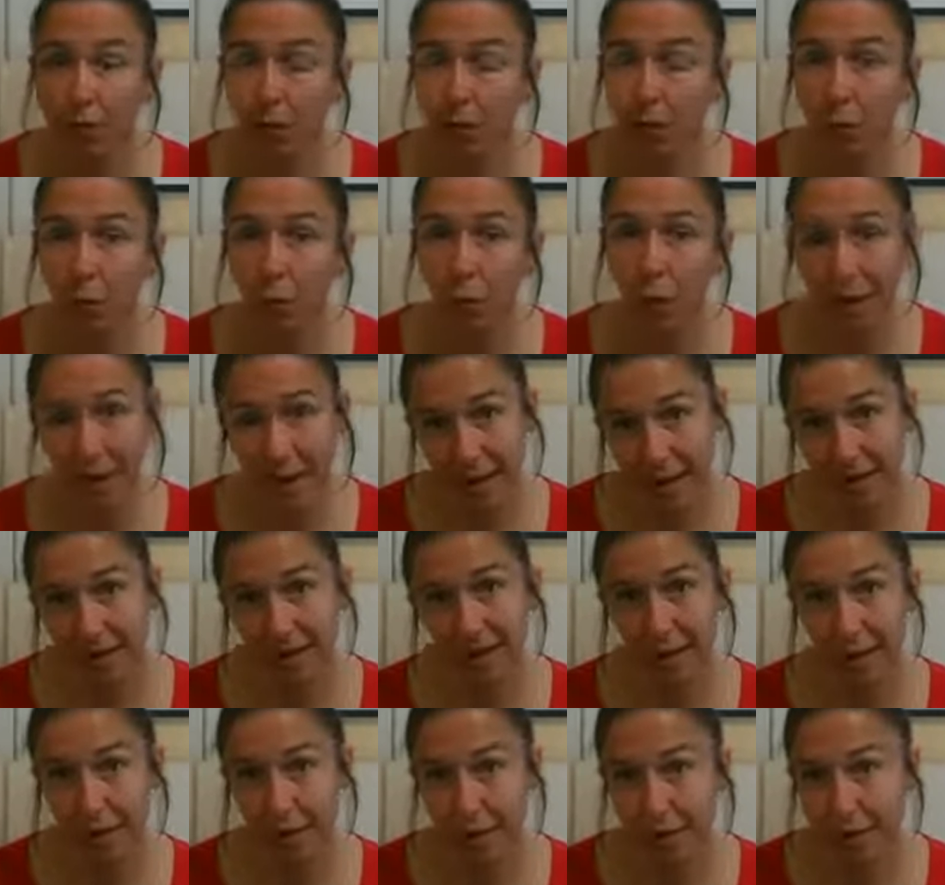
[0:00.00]
what
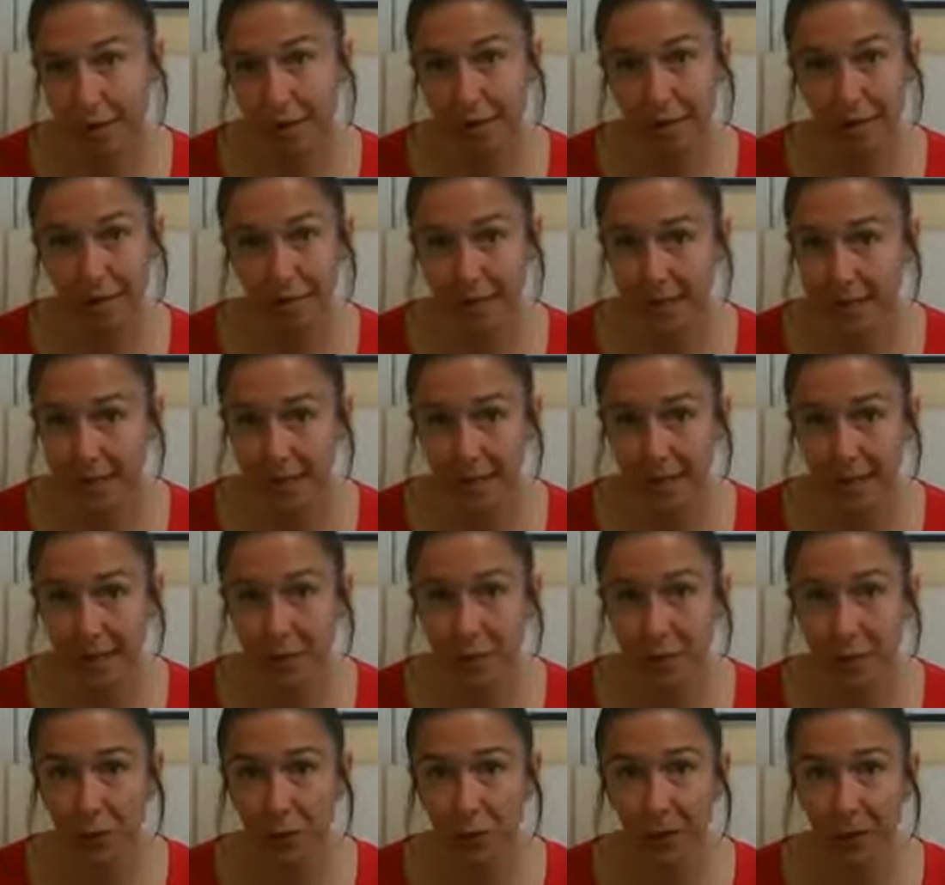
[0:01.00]
I've heard, and obviously I'm
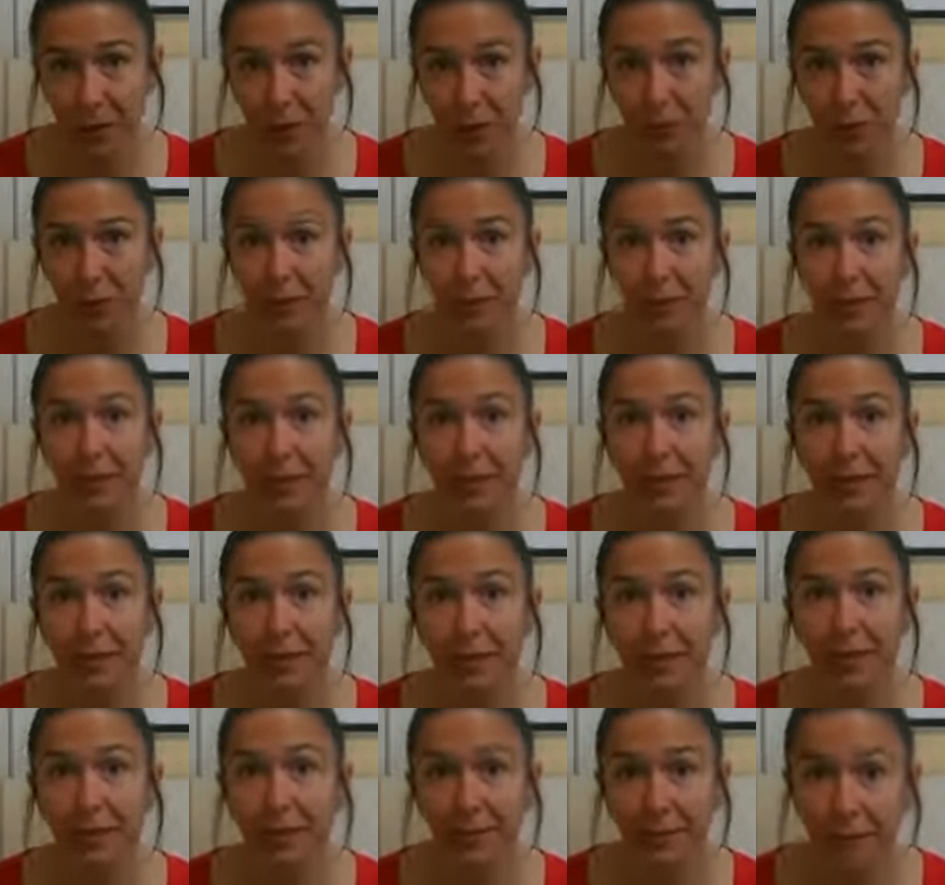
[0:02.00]
no expert, but
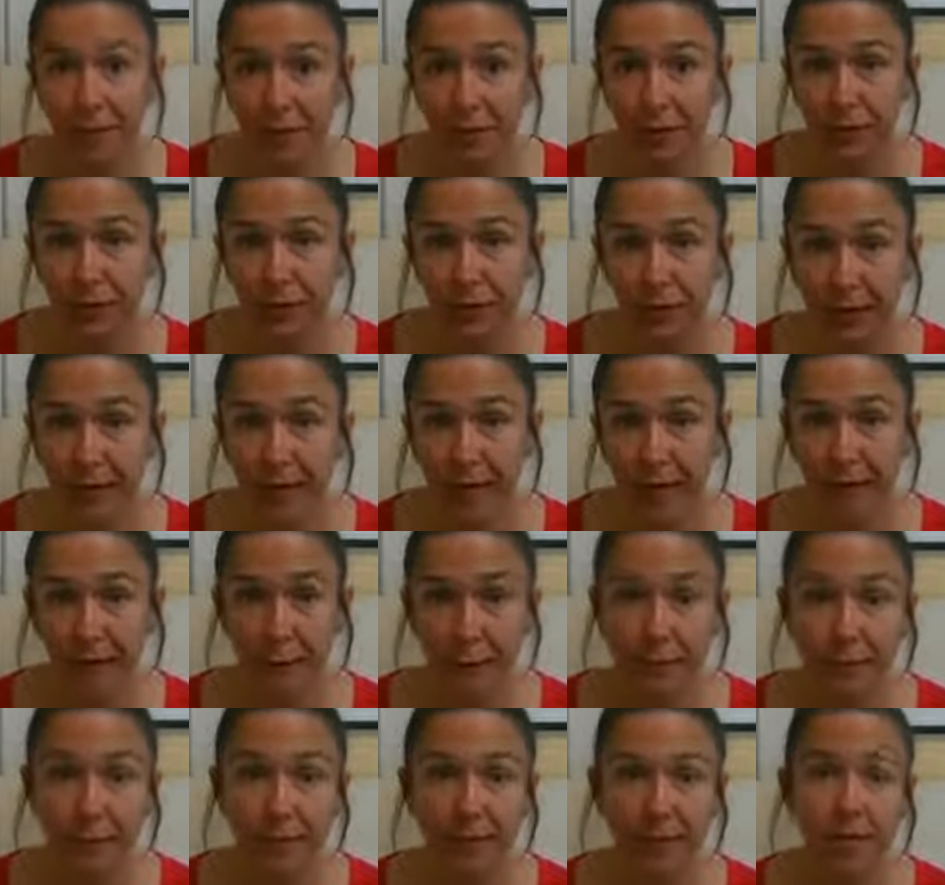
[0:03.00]
if an earthquake
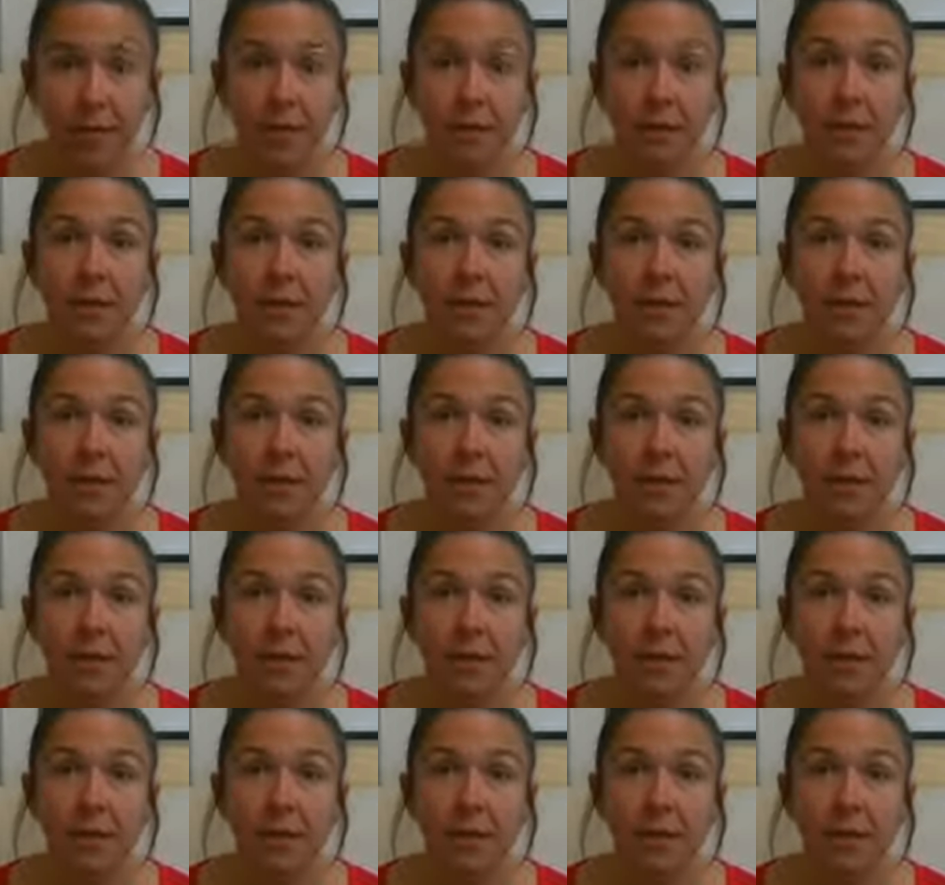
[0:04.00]
happens,